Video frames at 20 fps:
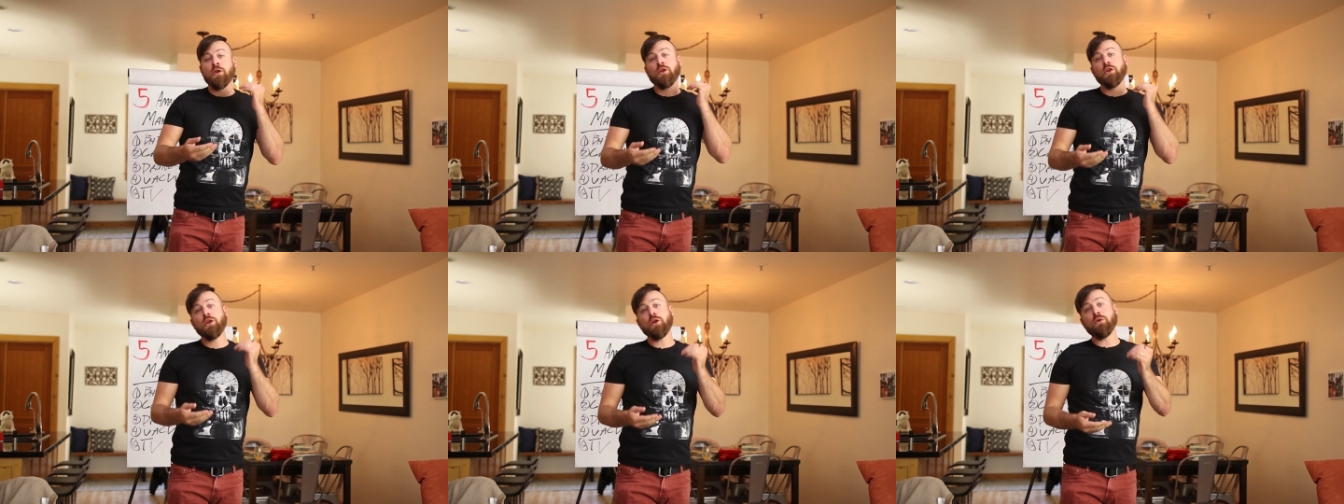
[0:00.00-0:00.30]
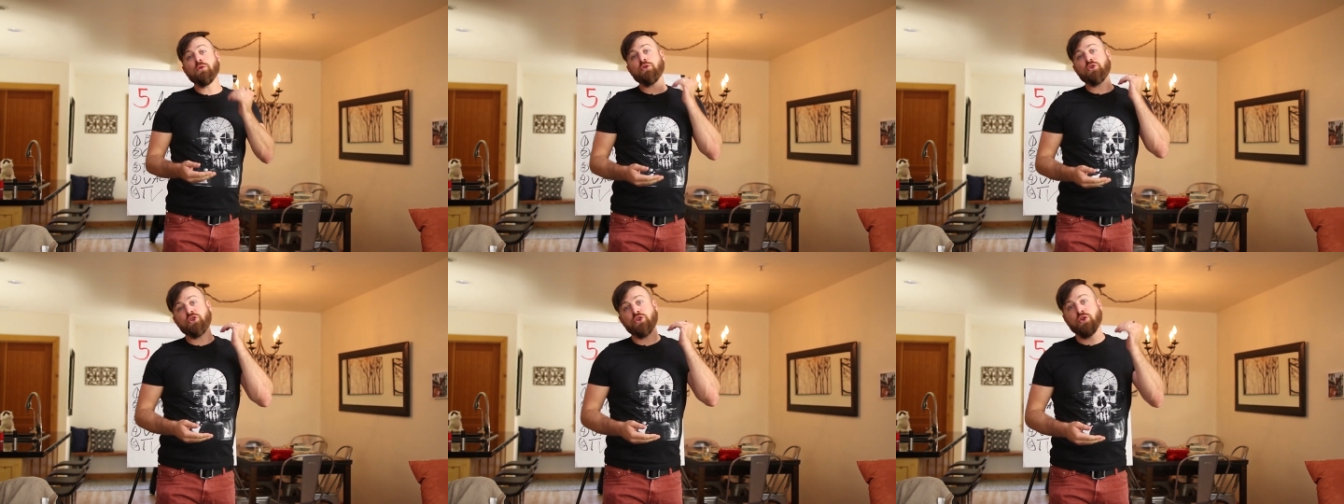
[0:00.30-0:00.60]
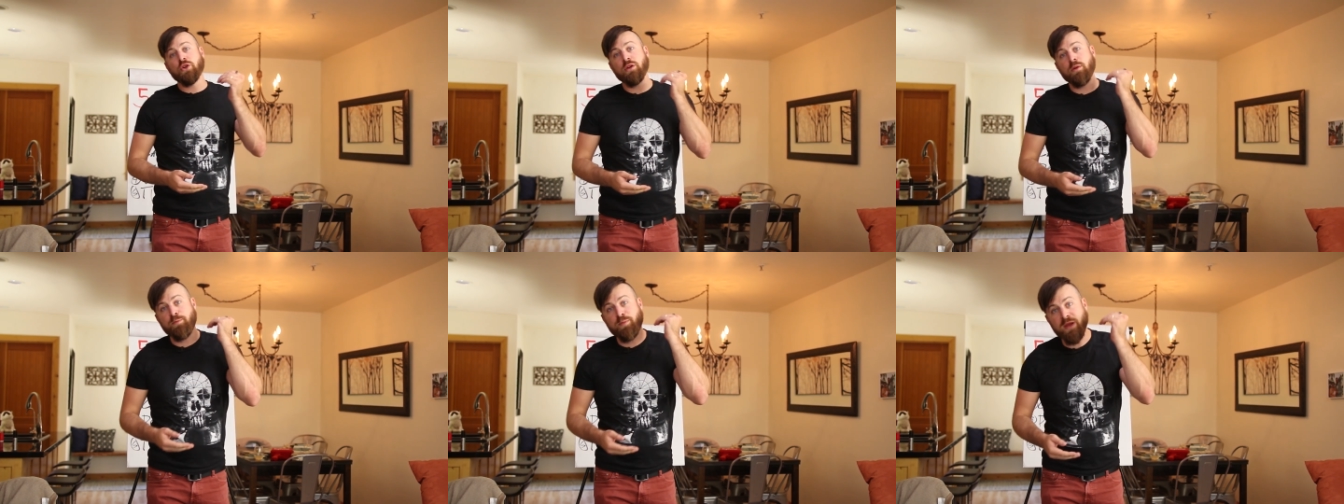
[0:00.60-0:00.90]
You
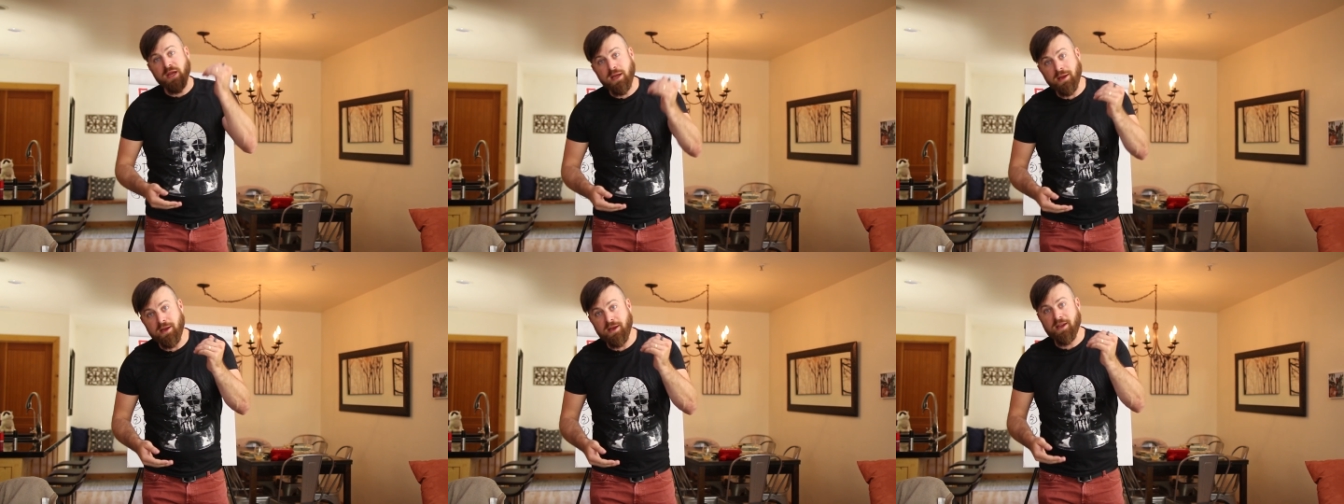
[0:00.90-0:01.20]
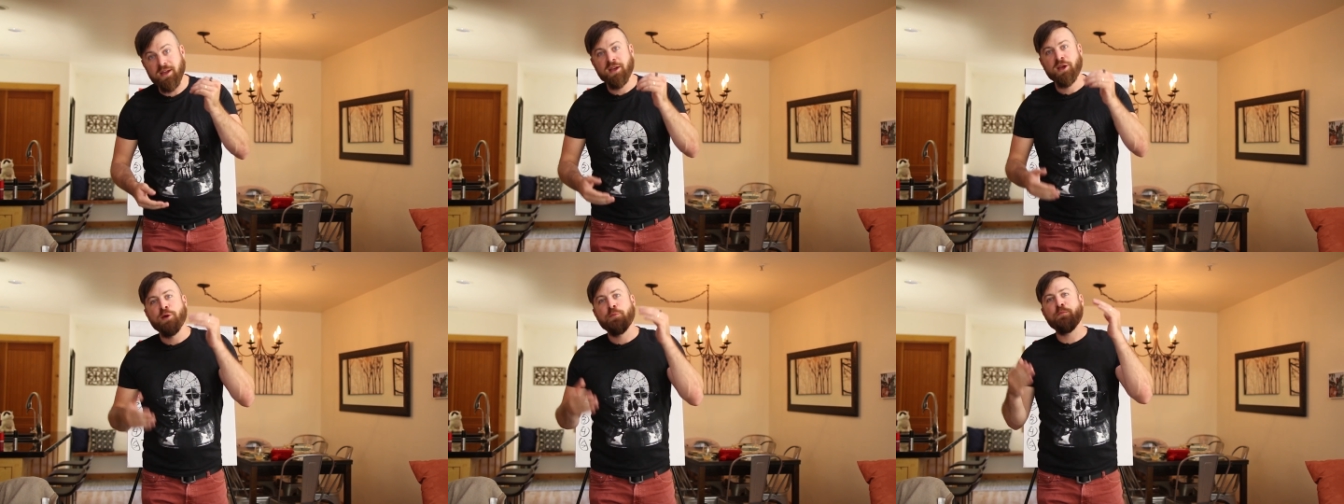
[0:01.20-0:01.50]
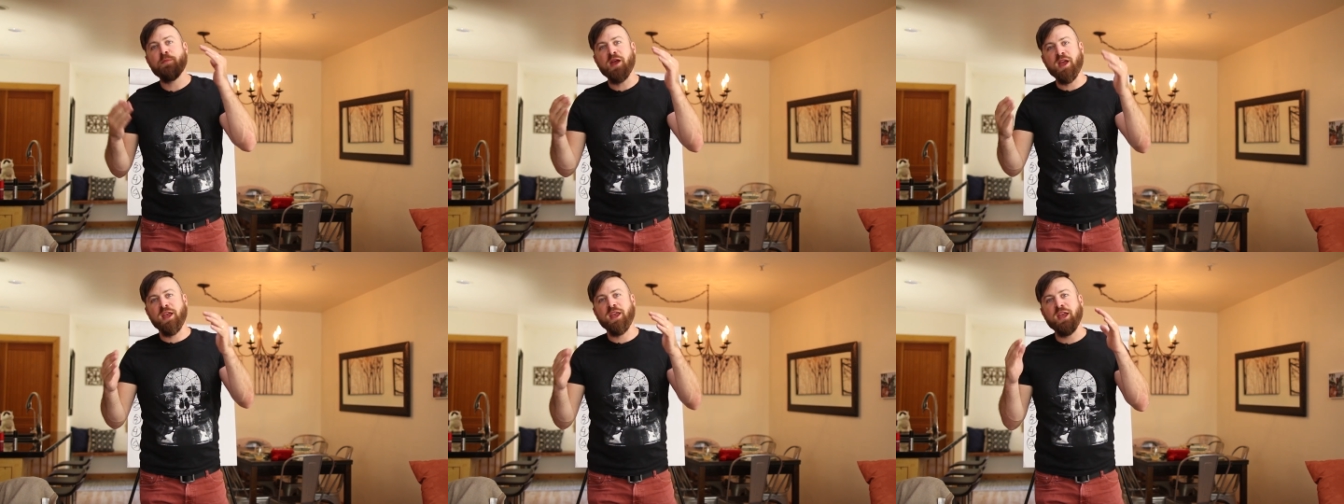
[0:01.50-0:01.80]
should be
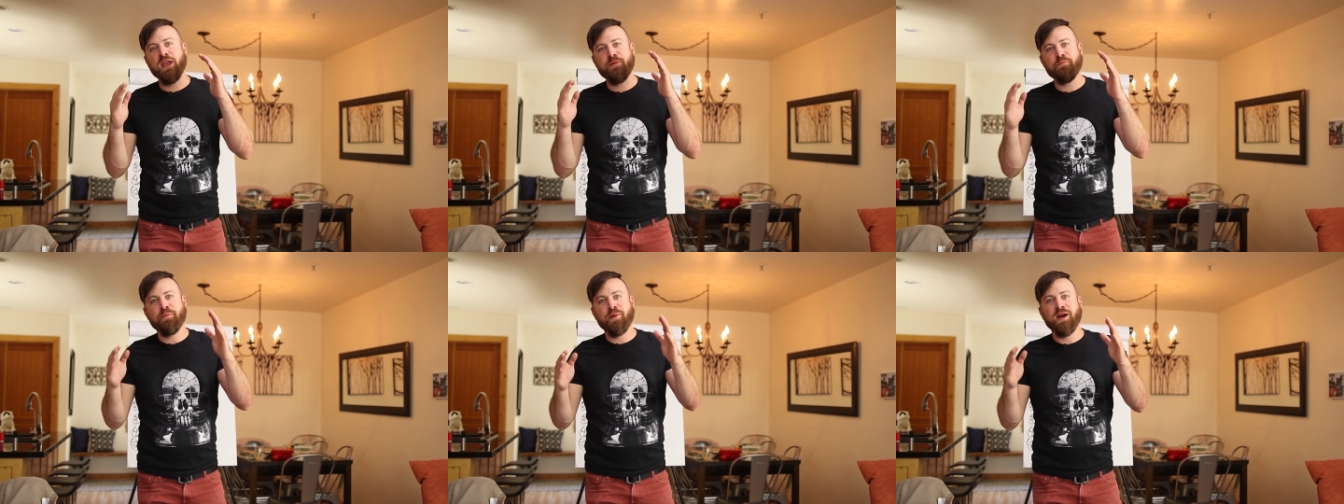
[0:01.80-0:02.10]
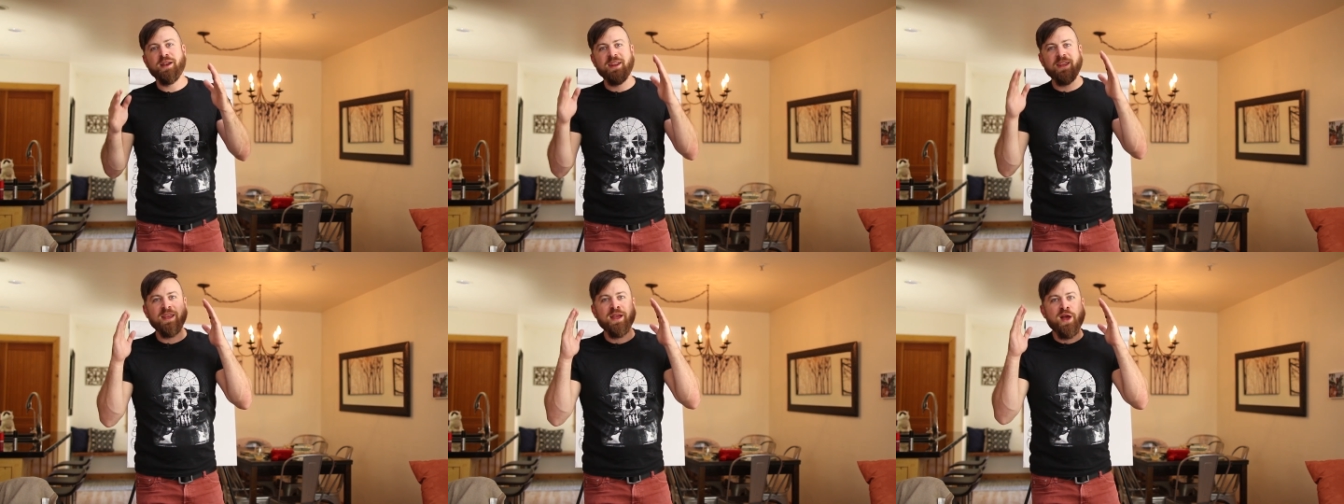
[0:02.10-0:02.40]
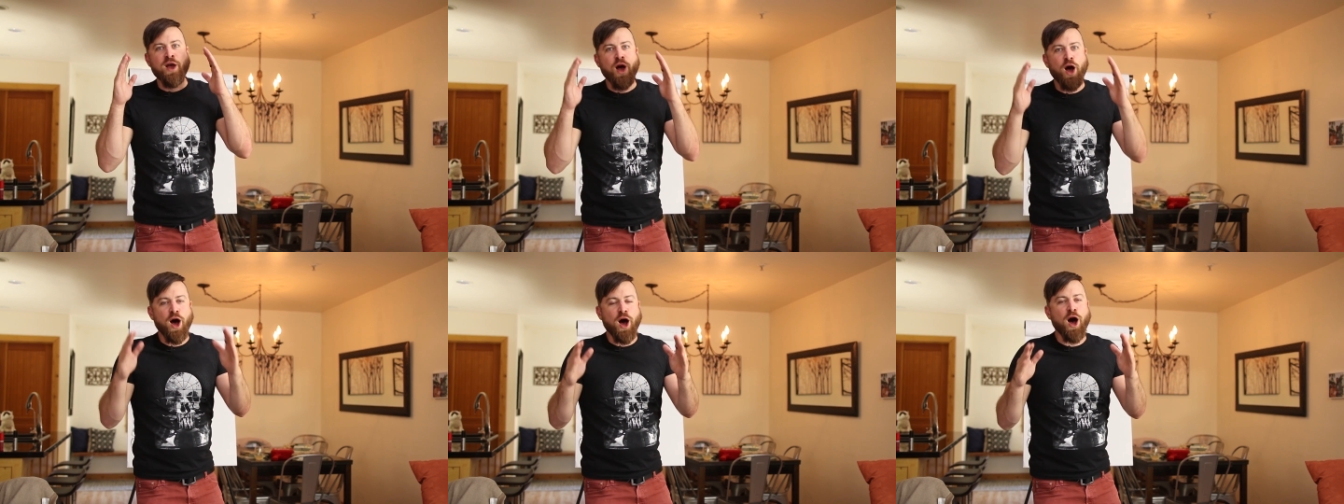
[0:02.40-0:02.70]
making money
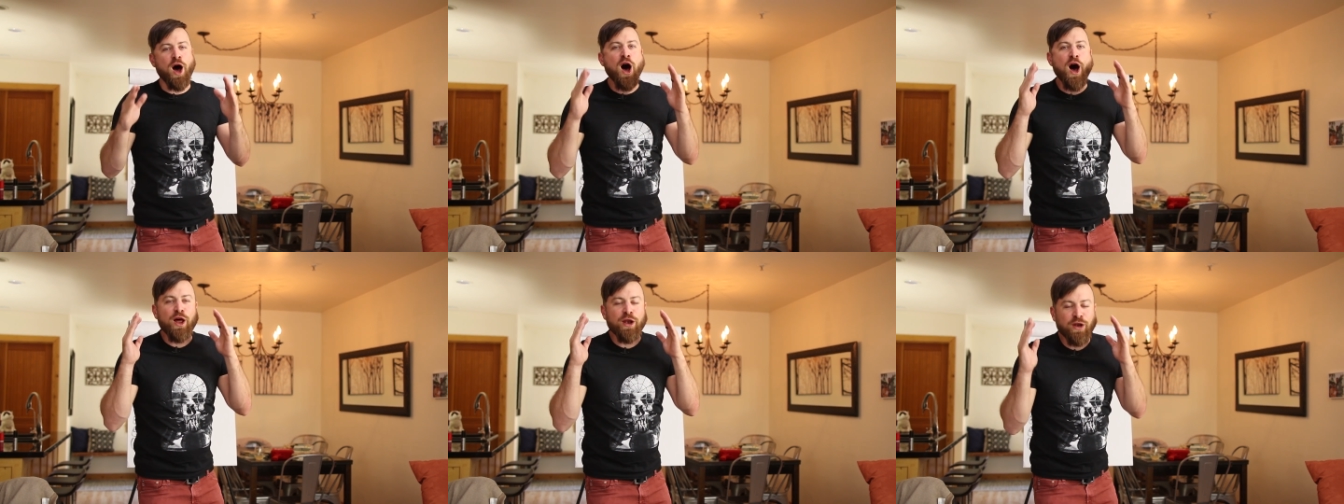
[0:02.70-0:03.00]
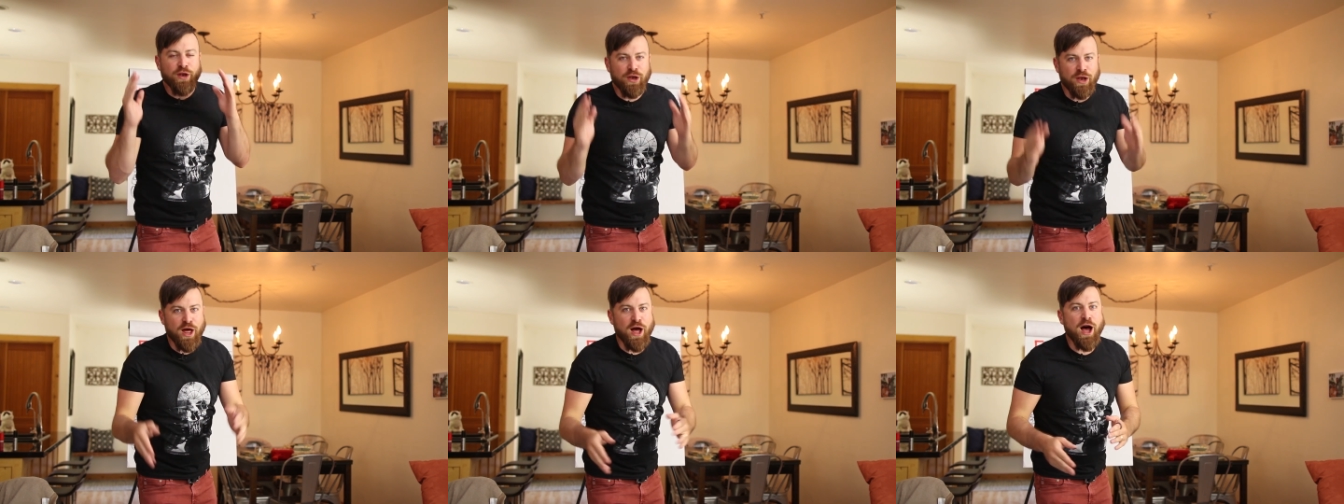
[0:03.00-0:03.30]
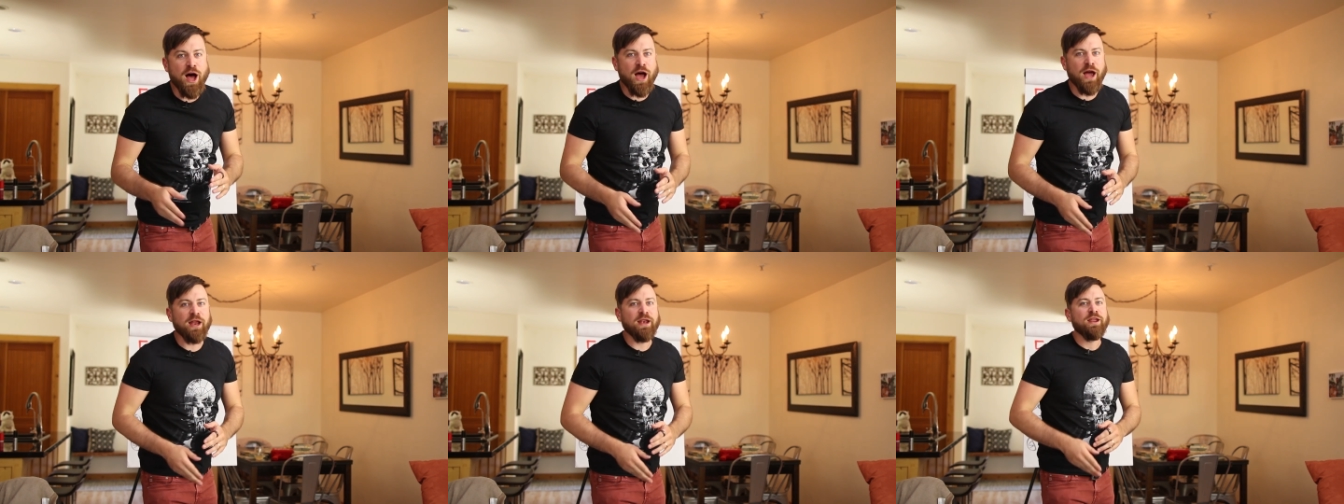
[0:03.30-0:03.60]

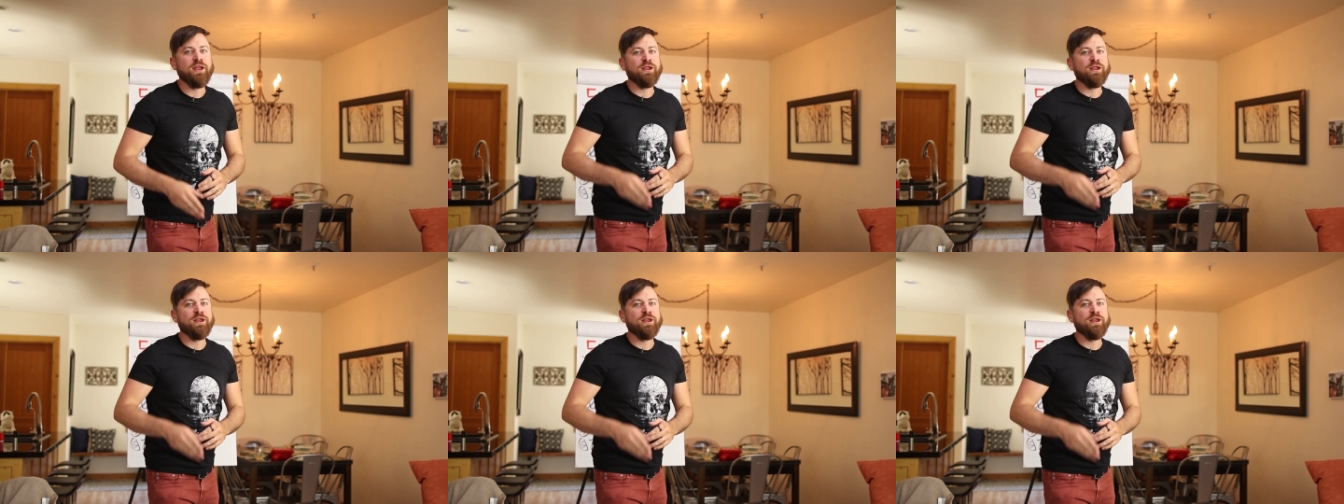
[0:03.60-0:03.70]
online.